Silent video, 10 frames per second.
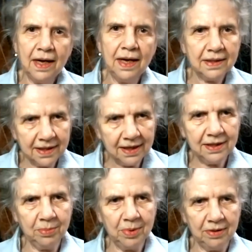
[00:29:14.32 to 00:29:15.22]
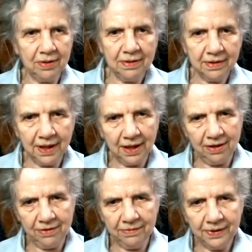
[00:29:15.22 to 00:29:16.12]
accessible, you
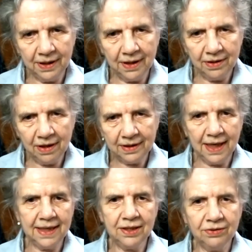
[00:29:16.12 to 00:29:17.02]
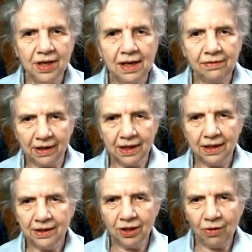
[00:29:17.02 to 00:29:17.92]
know, they are not esoteric.
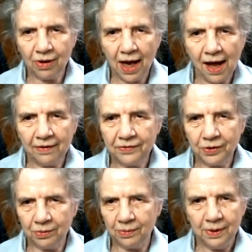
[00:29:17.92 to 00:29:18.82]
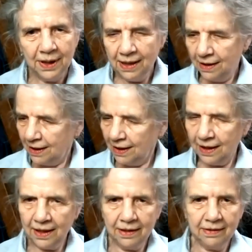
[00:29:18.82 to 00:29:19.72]
You don't have to
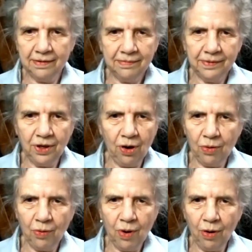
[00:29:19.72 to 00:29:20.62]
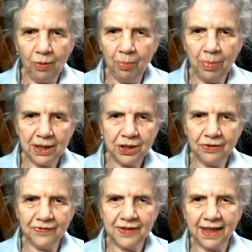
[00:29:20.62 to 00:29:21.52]
know a whole bunch of
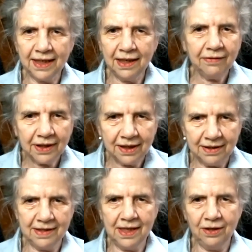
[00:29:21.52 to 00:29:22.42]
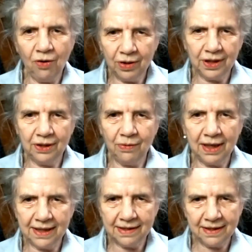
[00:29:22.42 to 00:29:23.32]
significance in order to
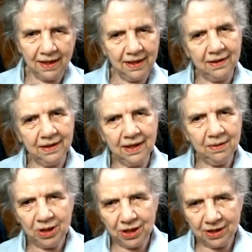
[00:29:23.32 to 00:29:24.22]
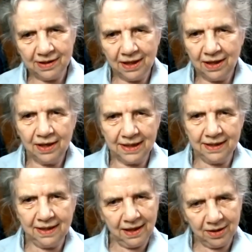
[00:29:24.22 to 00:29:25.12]
understand the images. They're
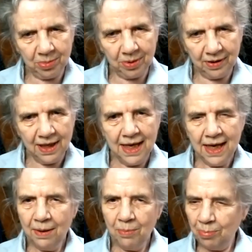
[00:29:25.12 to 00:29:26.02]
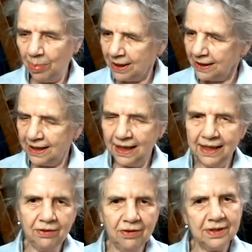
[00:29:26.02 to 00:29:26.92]
understandable, but they
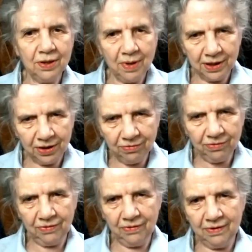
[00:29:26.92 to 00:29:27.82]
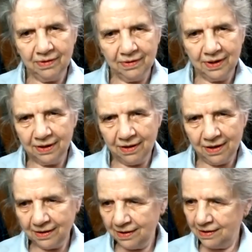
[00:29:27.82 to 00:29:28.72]
are also unusual. They're not